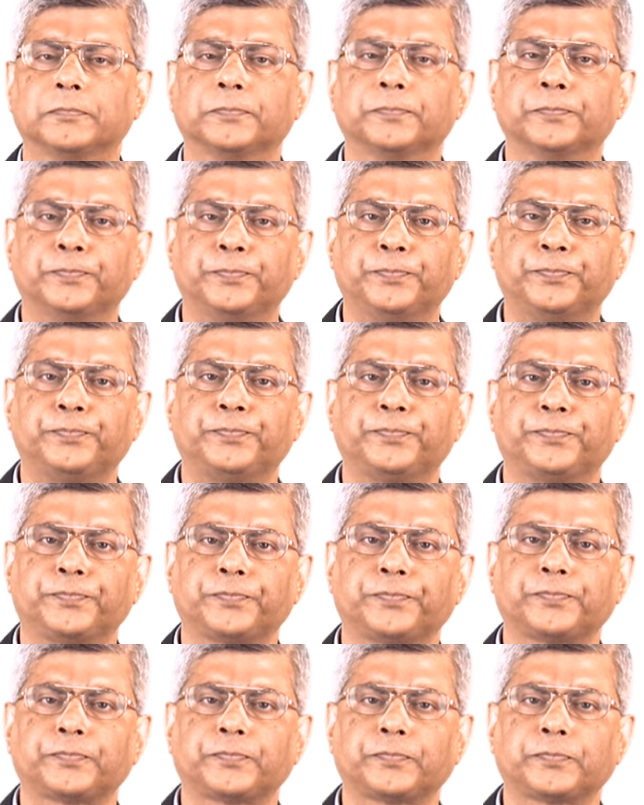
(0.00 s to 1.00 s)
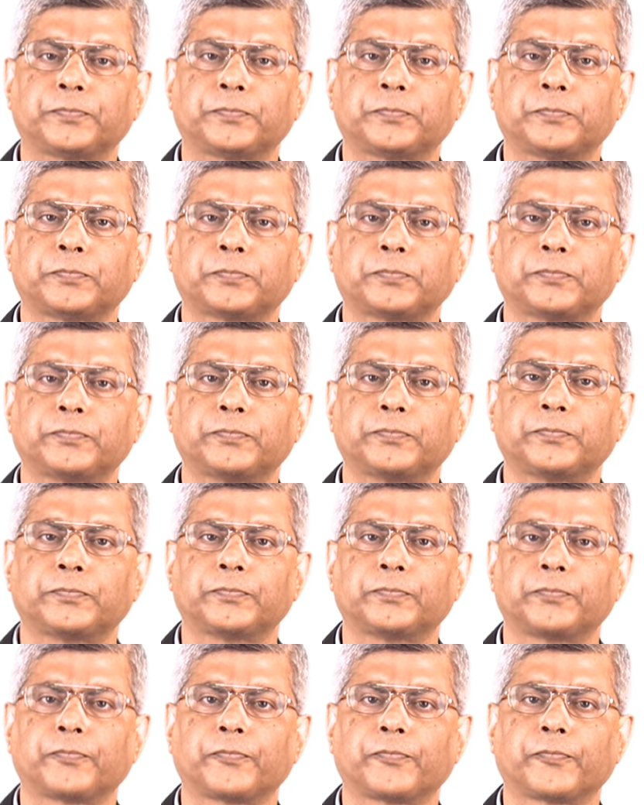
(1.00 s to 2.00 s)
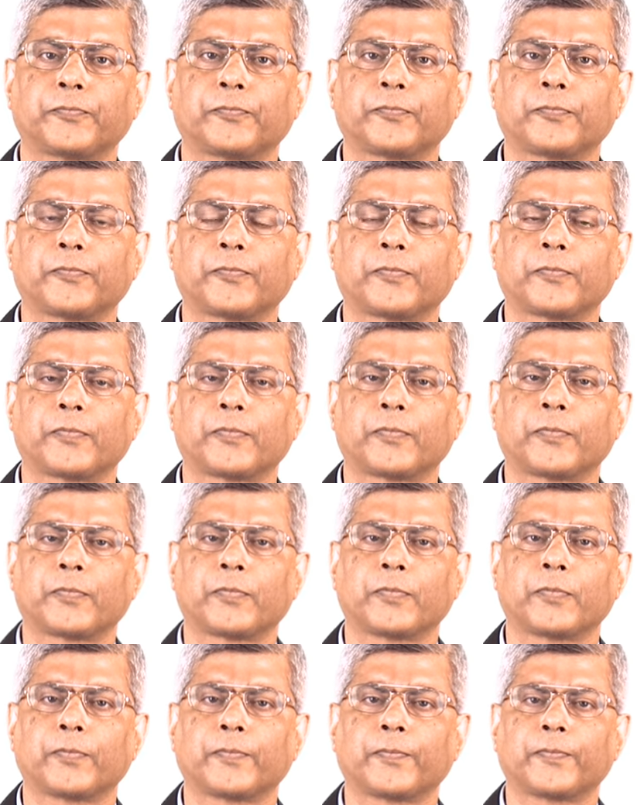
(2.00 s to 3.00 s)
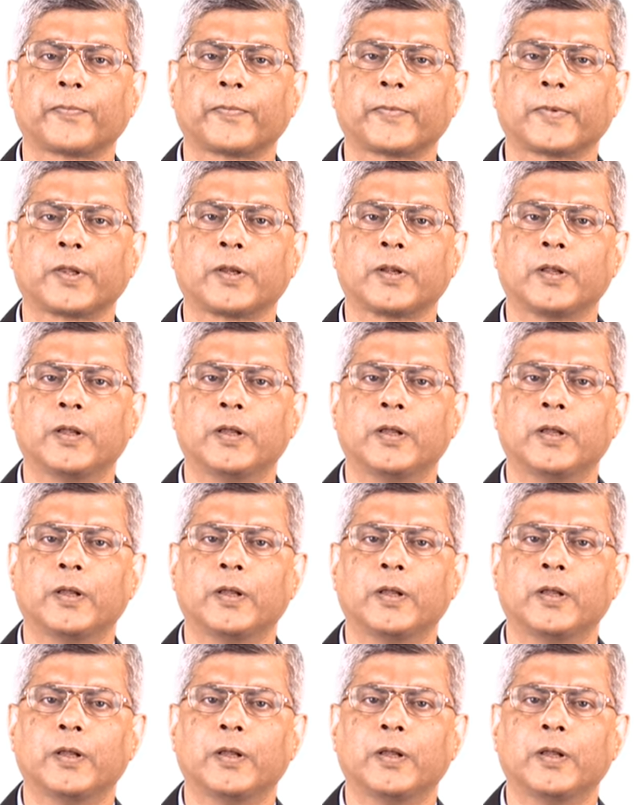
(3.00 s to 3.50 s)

Nobody speaks.